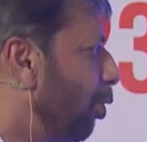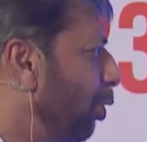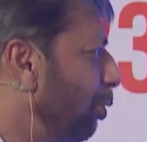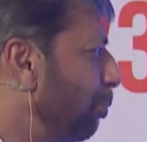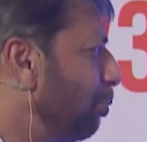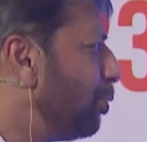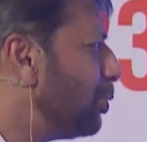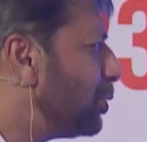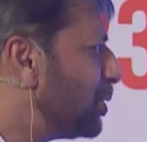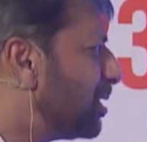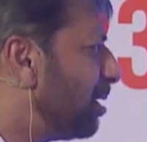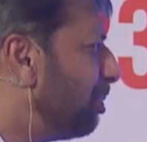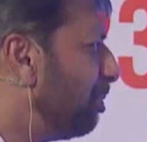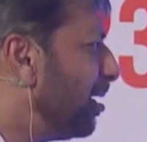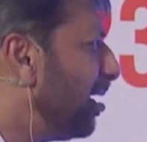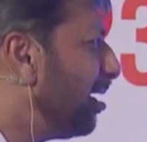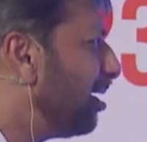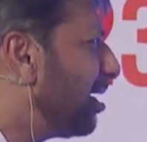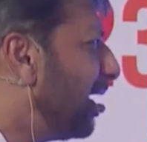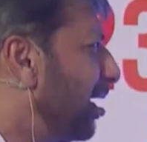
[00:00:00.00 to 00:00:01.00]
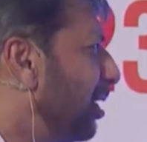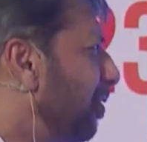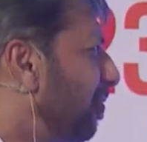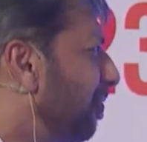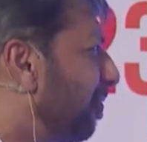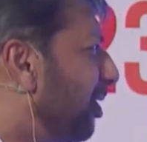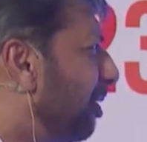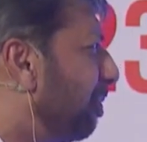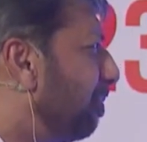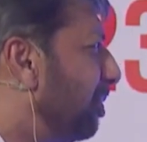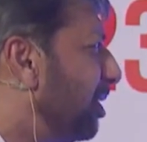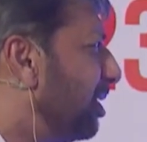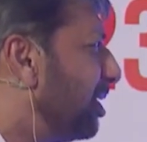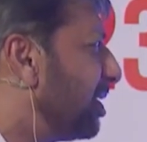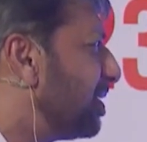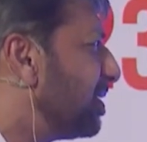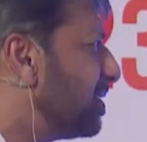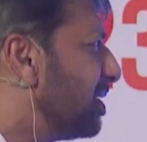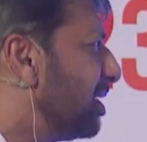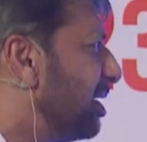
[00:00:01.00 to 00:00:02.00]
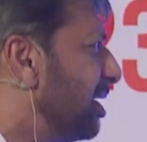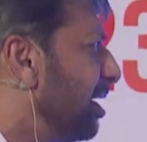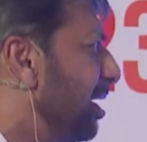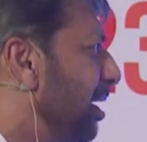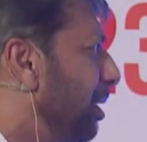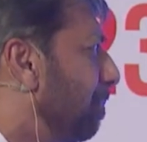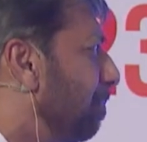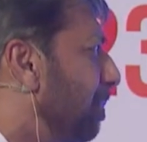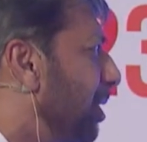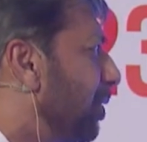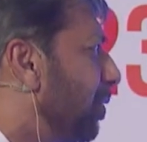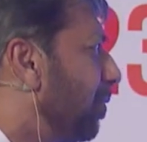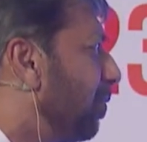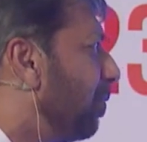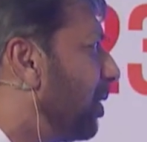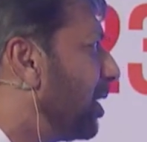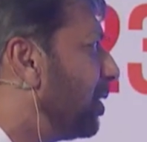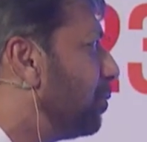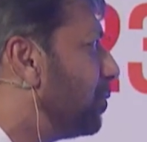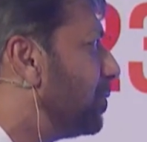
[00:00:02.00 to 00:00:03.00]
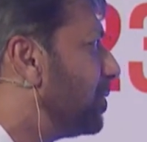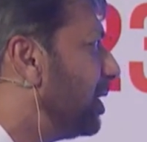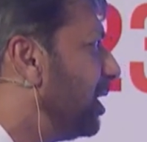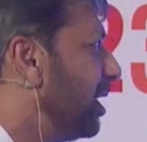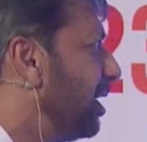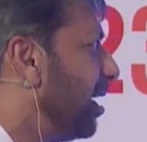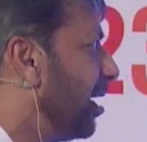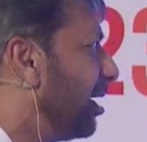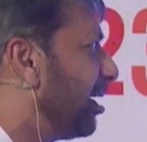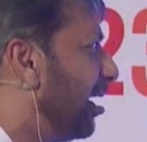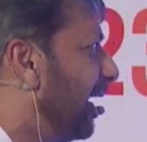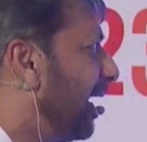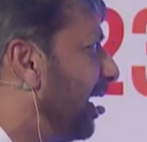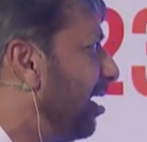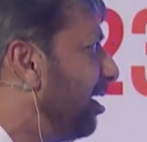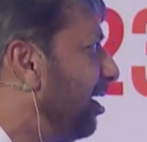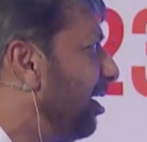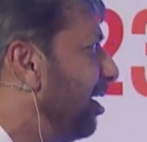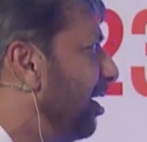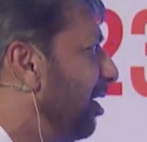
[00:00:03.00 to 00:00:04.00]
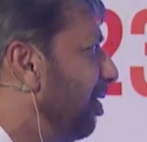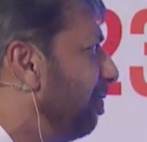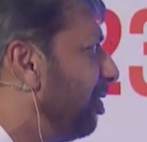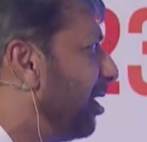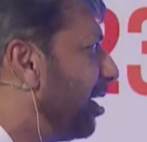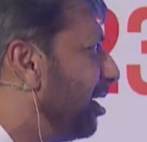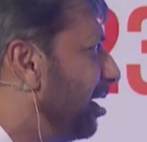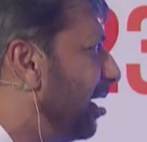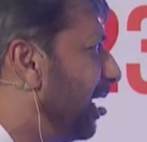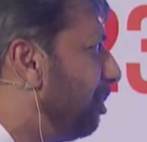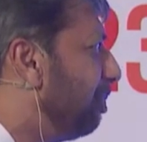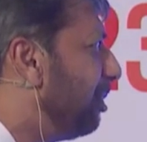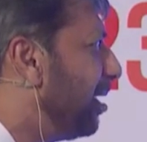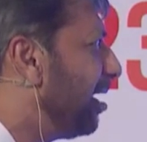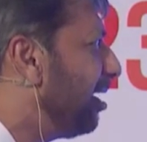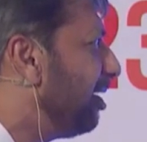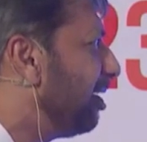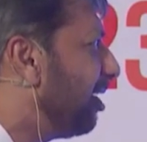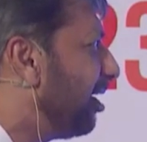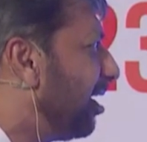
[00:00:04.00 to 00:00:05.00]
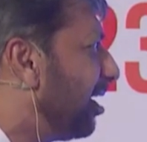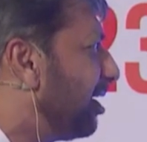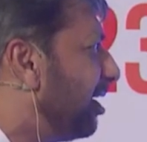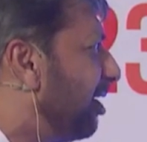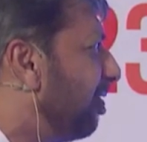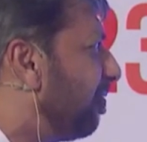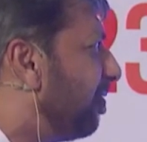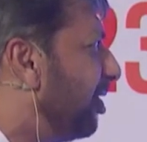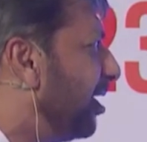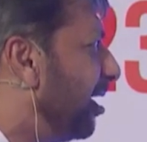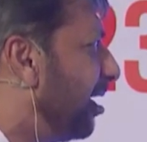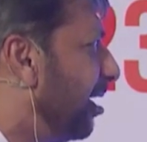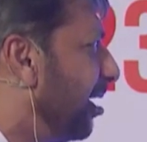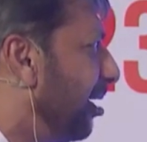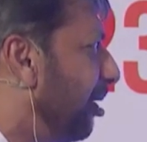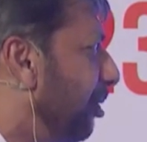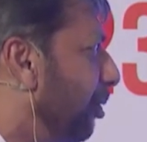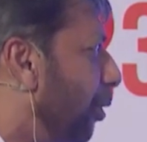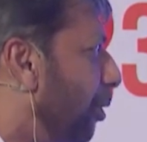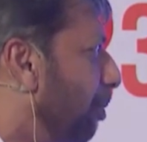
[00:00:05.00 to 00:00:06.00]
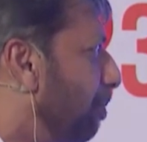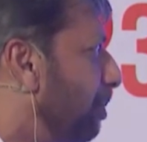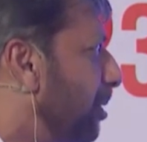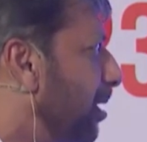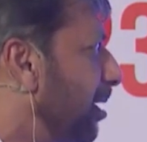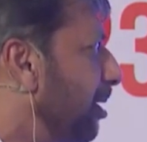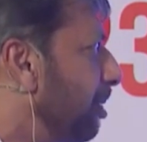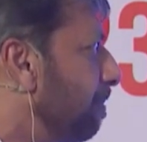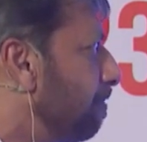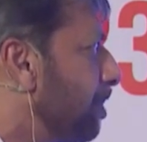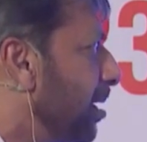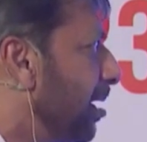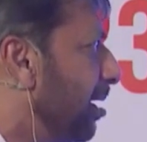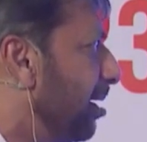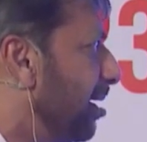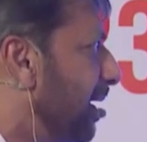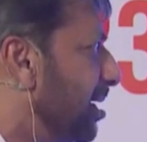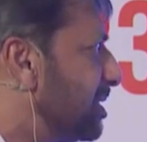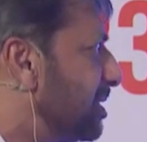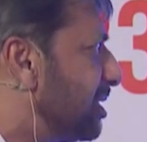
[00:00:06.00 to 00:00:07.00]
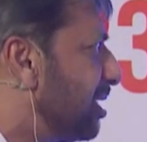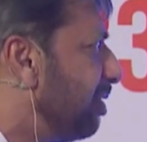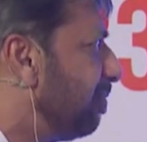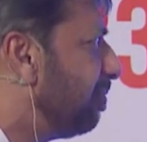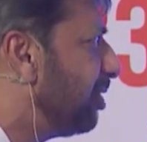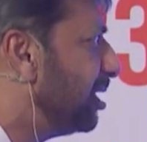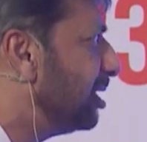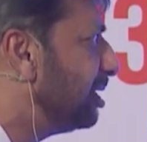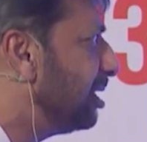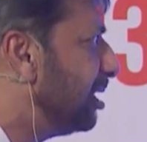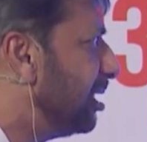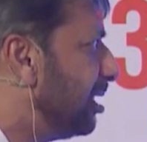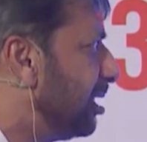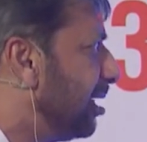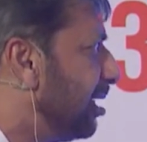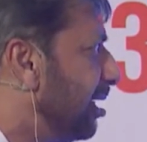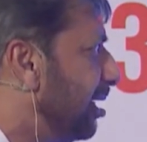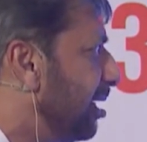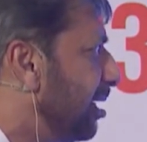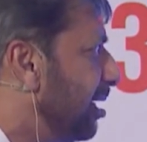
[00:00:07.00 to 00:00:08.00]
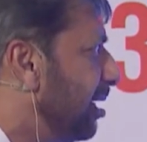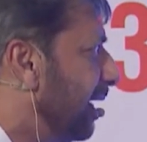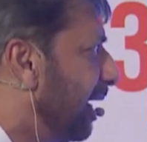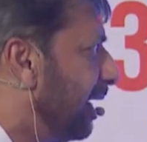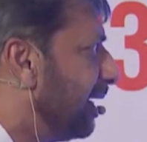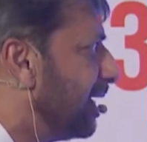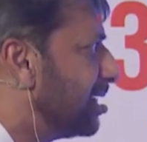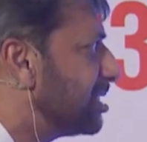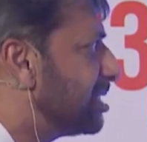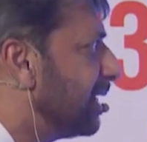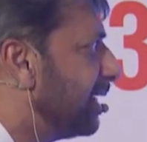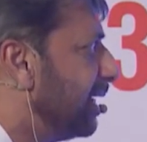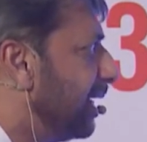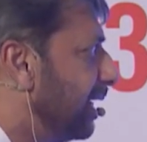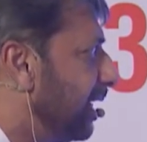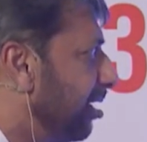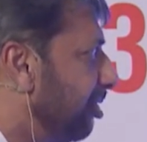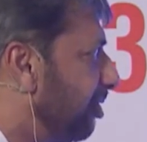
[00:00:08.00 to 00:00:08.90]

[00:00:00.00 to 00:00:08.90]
Almost similar kind of numbers, but what you see again, we are naming it differently. Normal, less than 130 and less than